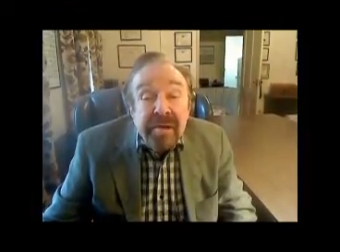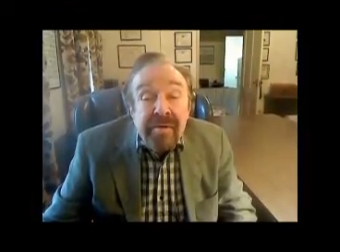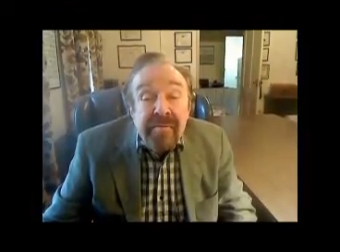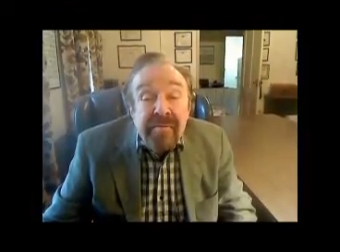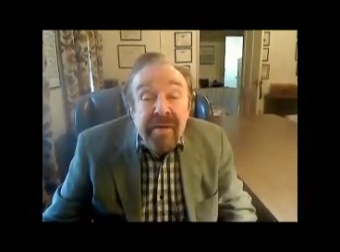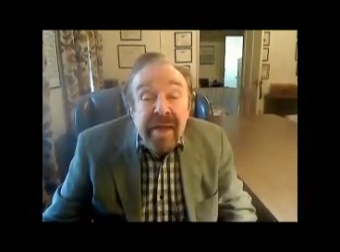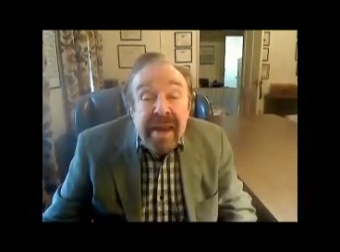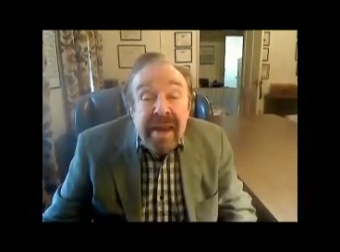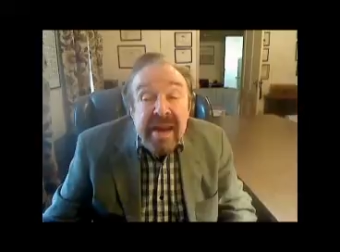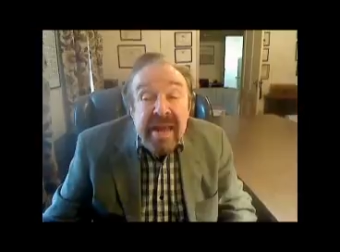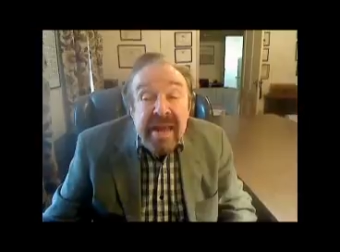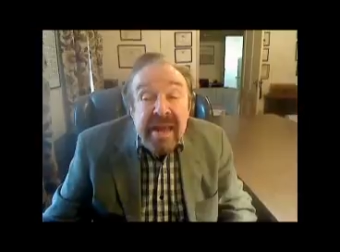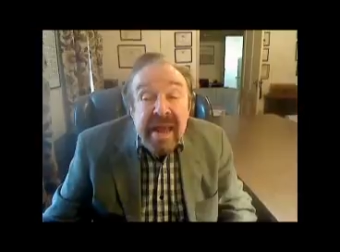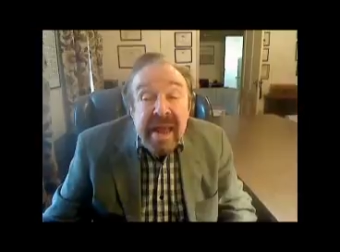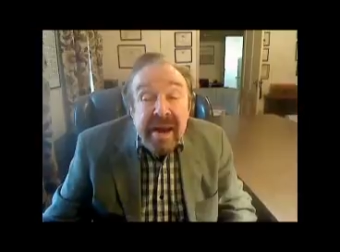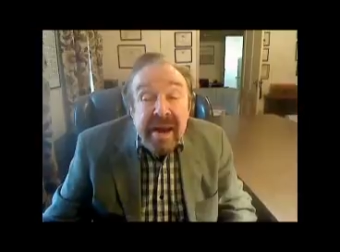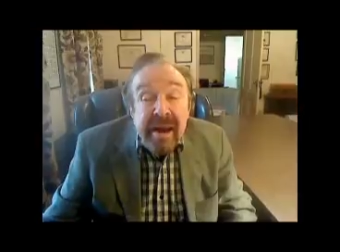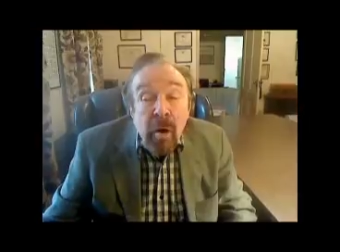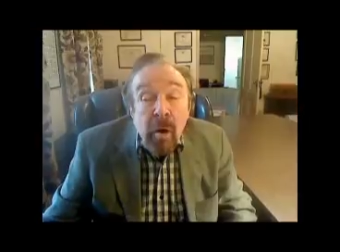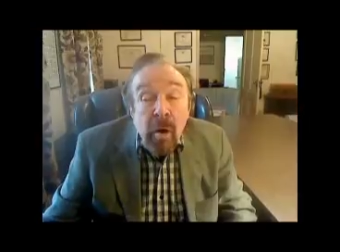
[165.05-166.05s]
of any
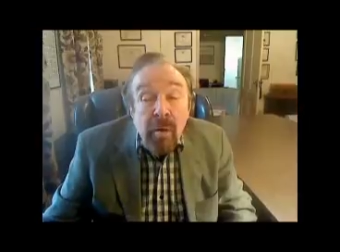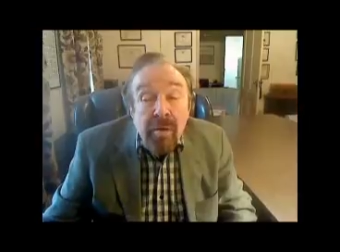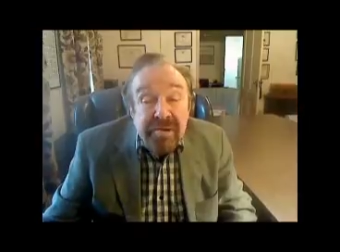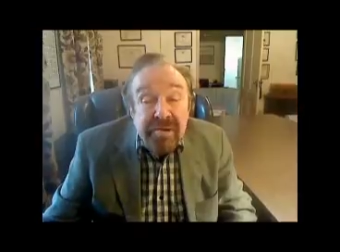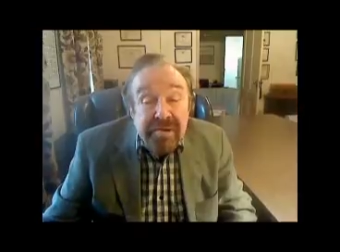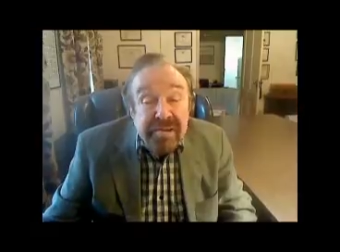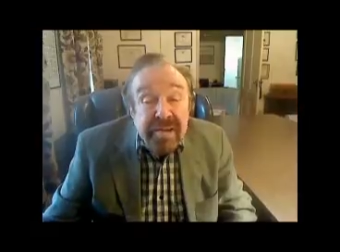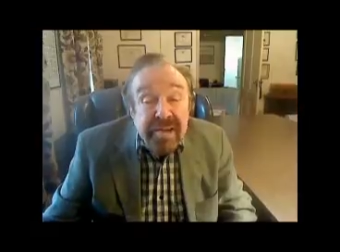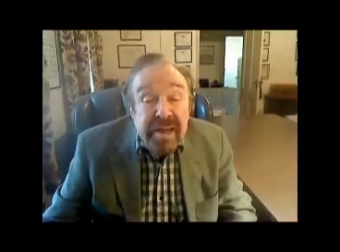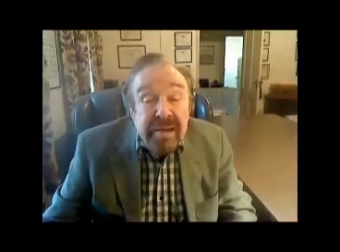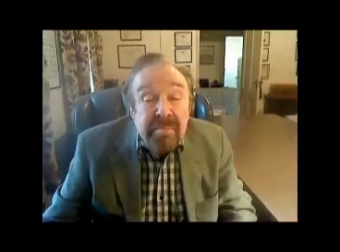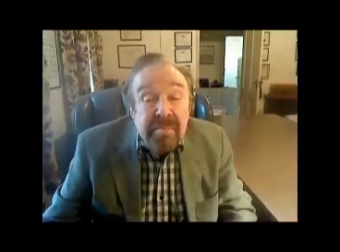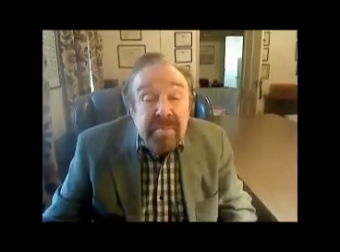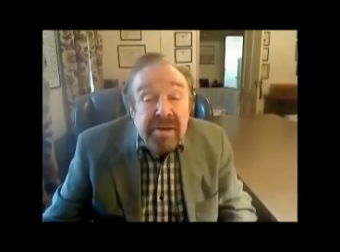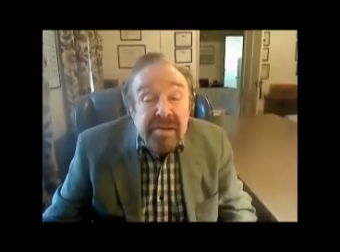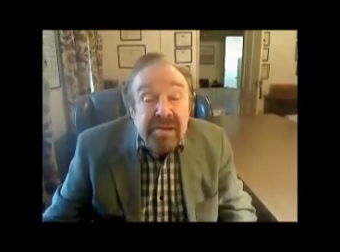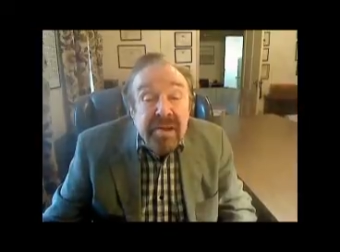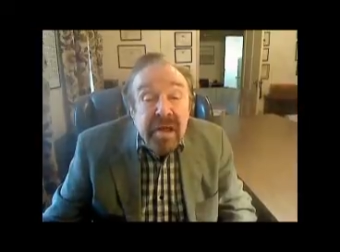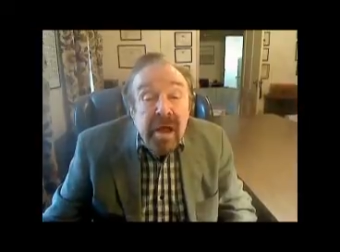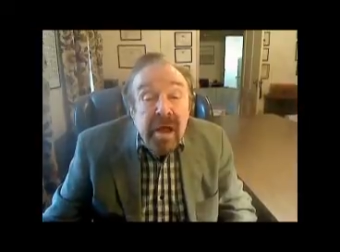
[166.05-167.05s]
and all
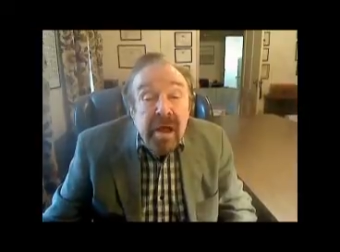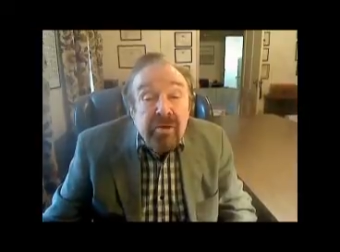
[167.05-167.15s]
statements